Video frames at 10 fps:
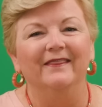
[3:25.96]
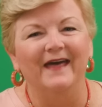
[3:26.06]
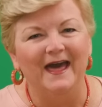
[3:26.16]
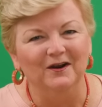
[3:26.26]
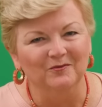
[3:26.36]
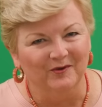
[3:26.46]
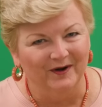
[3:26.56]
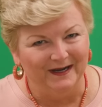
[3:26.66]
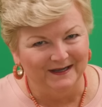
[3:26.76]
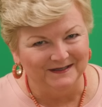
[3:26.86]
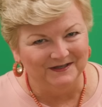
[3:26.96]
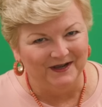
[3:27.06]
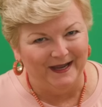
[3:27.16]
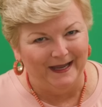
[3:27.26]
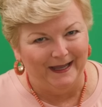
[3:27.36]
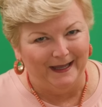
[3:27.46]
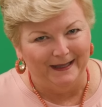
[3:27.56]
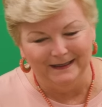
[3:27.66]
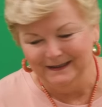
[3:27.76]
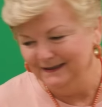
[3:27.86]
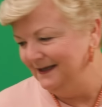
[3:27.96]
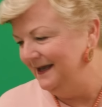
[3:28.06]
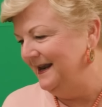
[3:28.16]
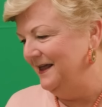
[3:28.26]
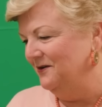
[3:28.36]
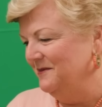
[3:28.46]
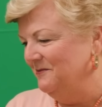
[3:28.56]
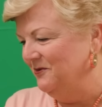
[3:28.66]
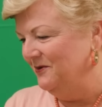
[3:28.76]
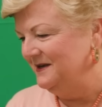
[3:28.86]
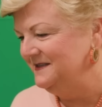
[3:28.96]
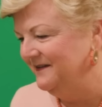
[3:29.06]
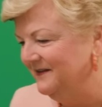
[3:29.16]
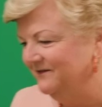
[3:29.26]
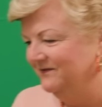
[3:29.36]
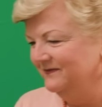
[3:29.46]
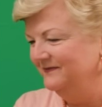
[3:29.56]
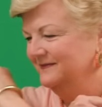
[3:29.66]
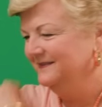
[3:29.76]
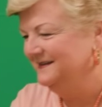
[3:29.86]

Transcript: That'll bring it to a head. And I don't remember the rest of it.